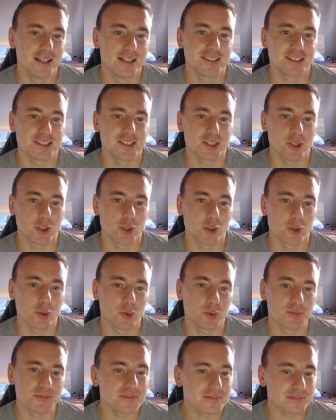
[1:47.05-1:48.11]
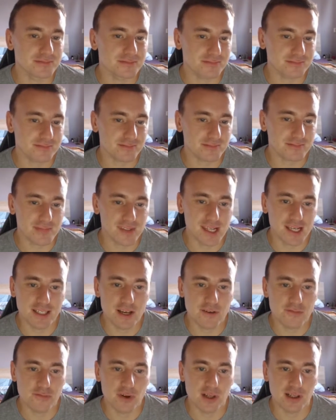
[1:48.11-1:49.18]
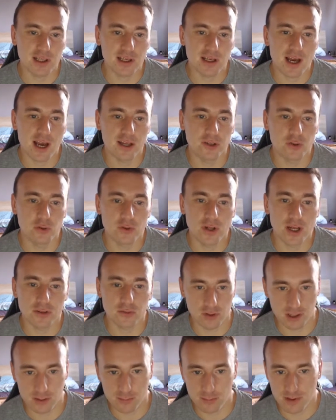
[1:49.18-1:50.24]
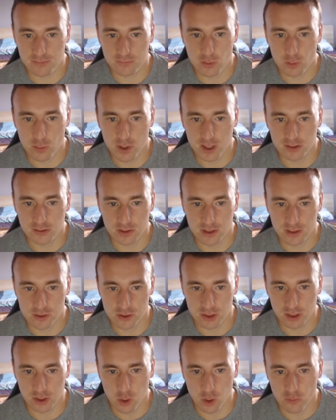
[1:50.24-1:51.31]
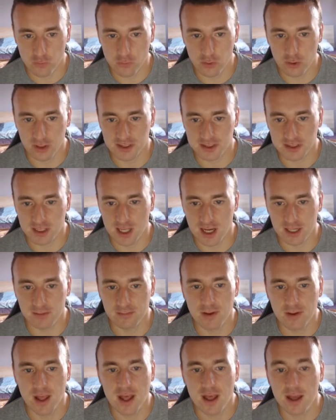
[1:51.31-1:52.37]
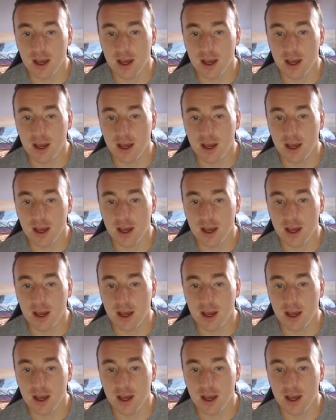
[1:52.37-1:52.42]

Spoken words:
So definitely, I do not recommend for white to actually go for this line.